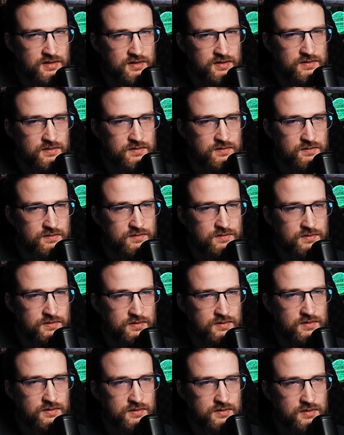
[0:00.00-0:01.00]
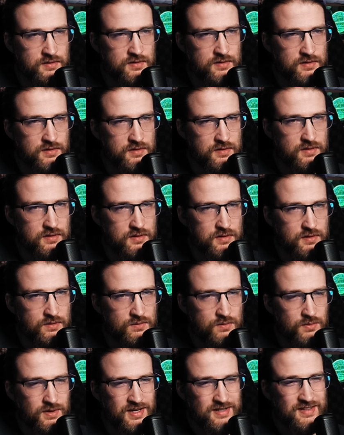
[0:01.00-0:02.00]
of...
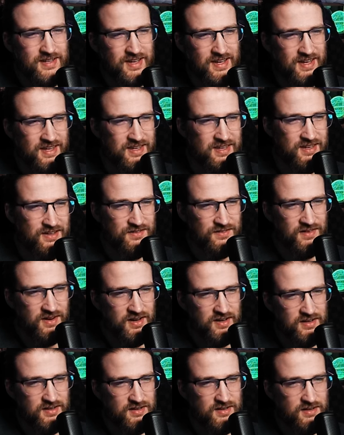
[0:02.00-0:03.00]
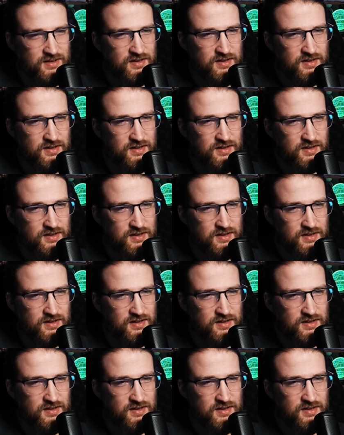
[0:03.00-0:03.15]
We got the Incan, right?